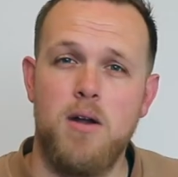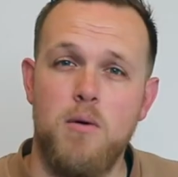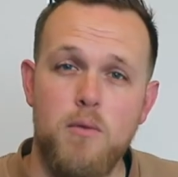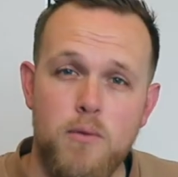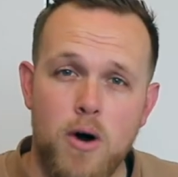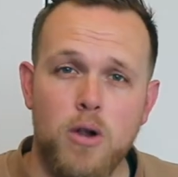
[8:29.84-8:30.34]

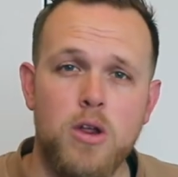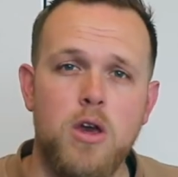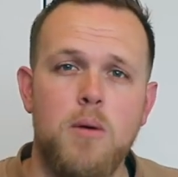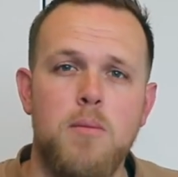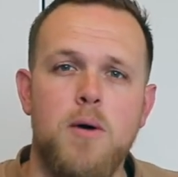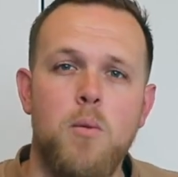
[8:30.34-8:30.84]
of
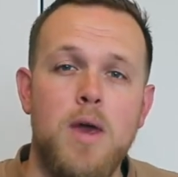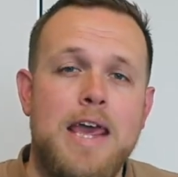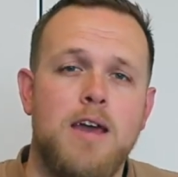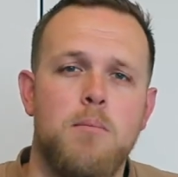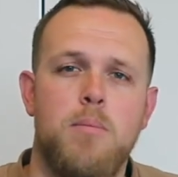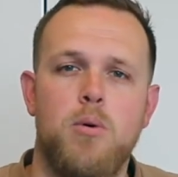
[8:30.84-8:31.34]
volume that we
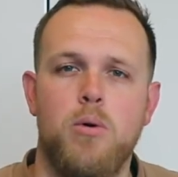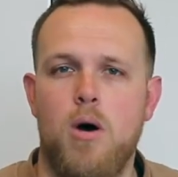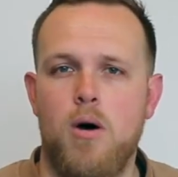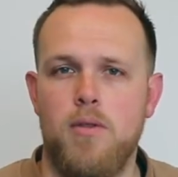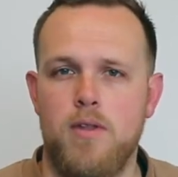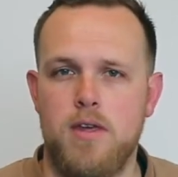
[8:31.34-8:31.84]
can put
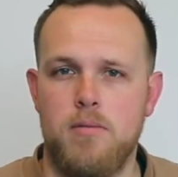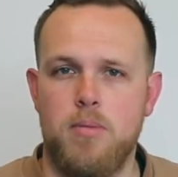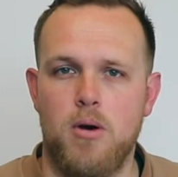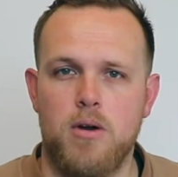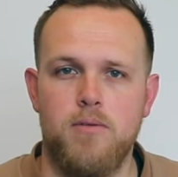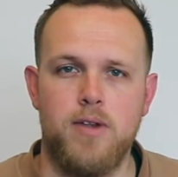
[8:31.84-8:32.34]
on this
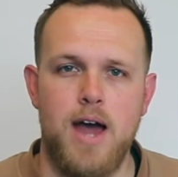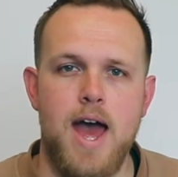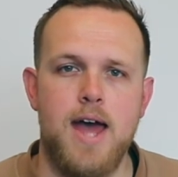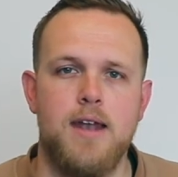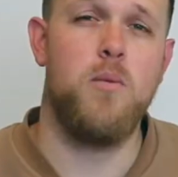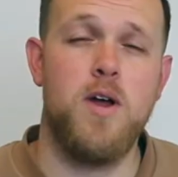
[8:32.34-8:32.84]
block of
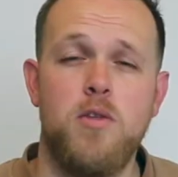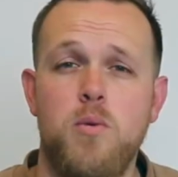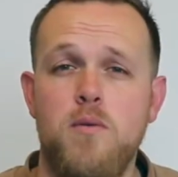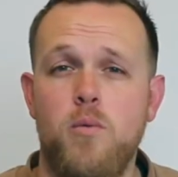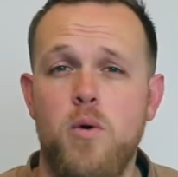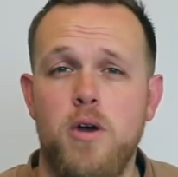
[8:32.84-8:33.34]
land. Once
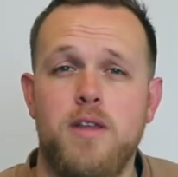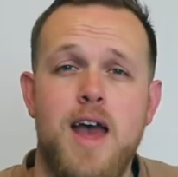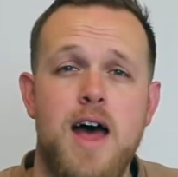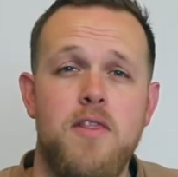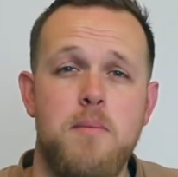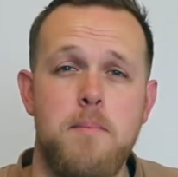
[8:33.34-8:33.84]
we've worked
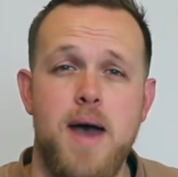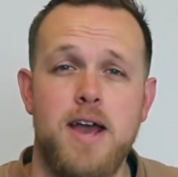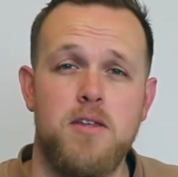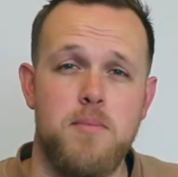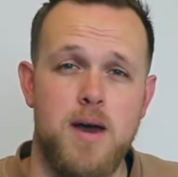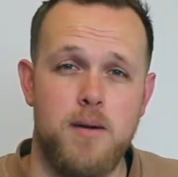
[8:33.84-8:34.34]
out the
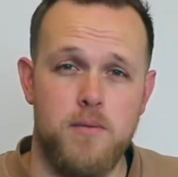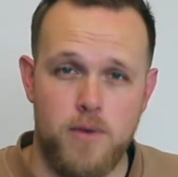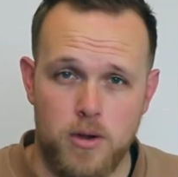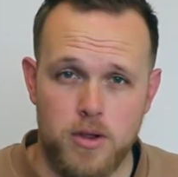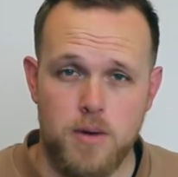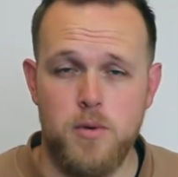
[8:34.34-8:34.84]
max amount of
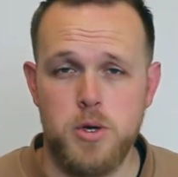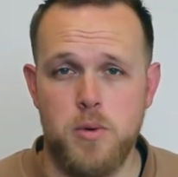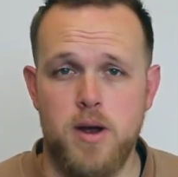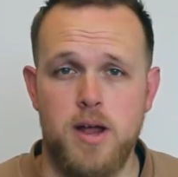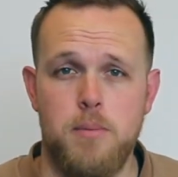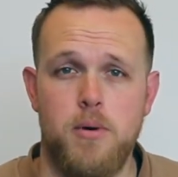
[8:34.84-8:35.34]
volume which
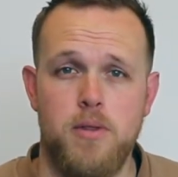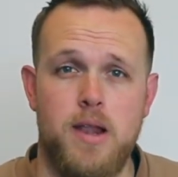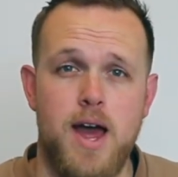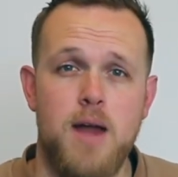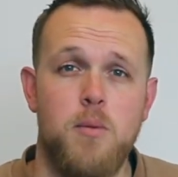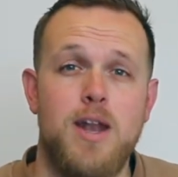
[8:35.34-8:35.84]
we're allowed to put in the
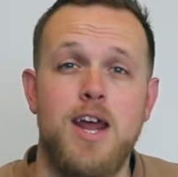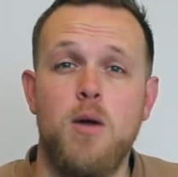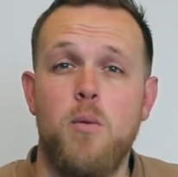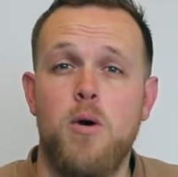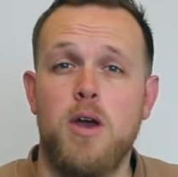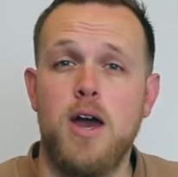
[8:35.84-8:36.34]
land, we need to
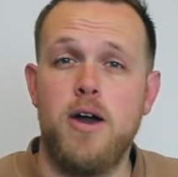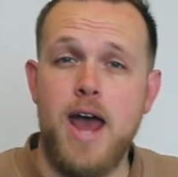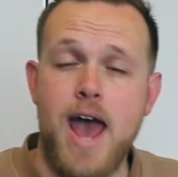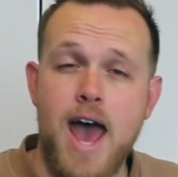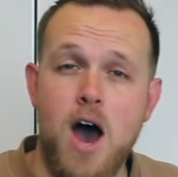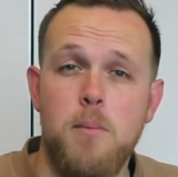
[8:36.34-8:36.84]
work on
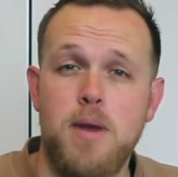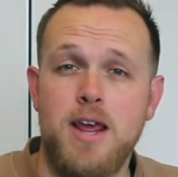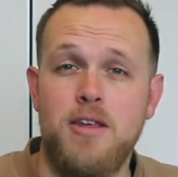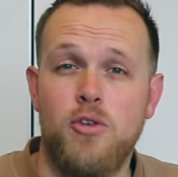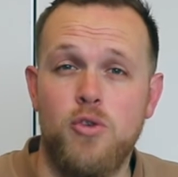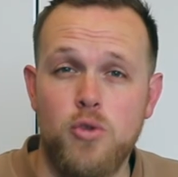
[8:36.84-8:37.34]
how
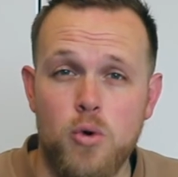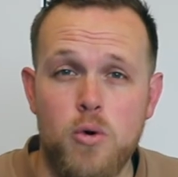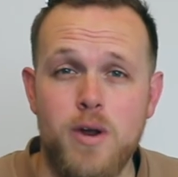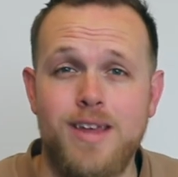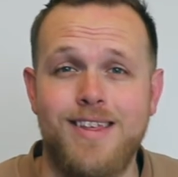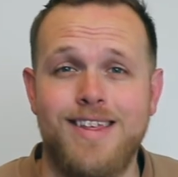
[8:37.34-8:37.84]
many
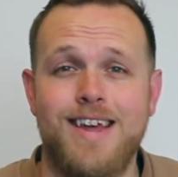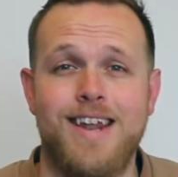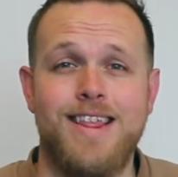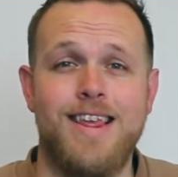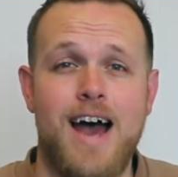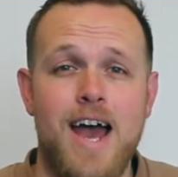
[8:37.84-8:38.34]
stories it's
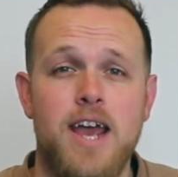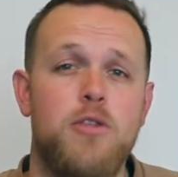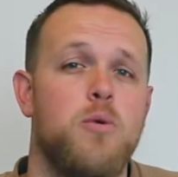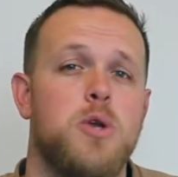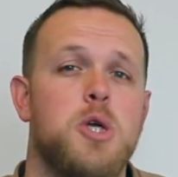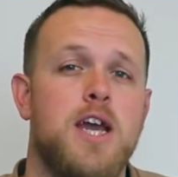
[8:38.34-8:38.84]
going to take
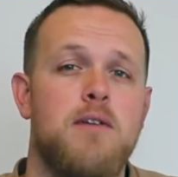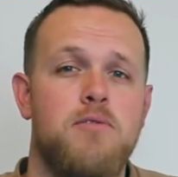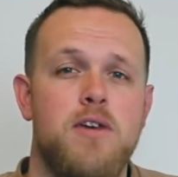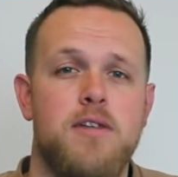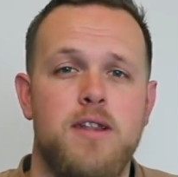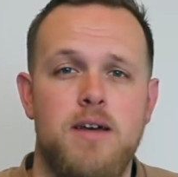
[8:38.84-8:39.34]
to
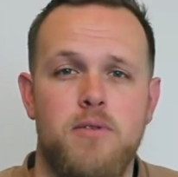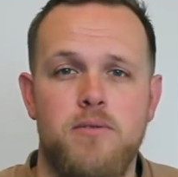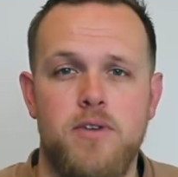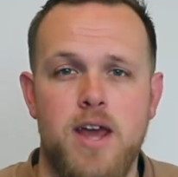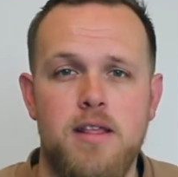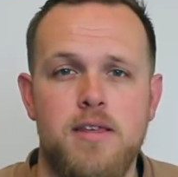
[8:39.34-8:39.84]
achieve this level
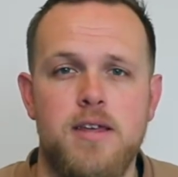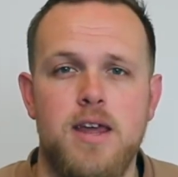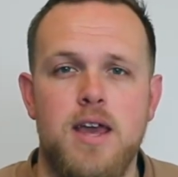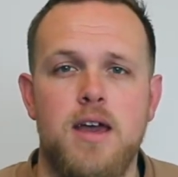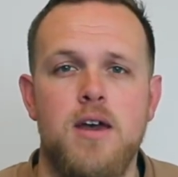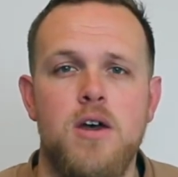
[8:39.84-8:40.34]
of
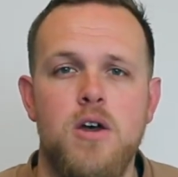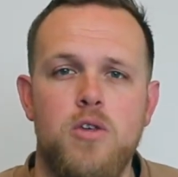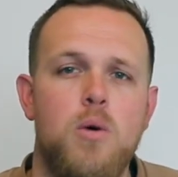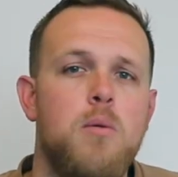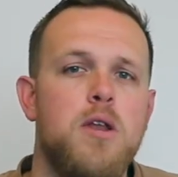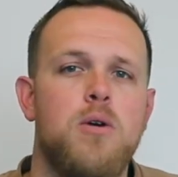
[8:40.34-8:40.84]
density.
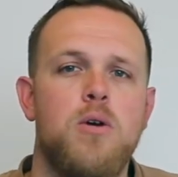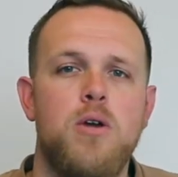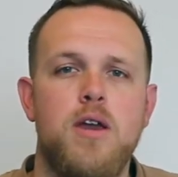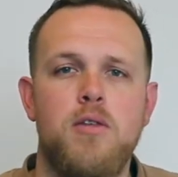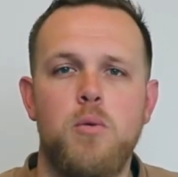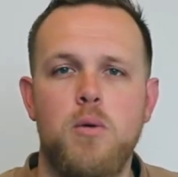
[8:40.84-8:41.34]
So what we do is we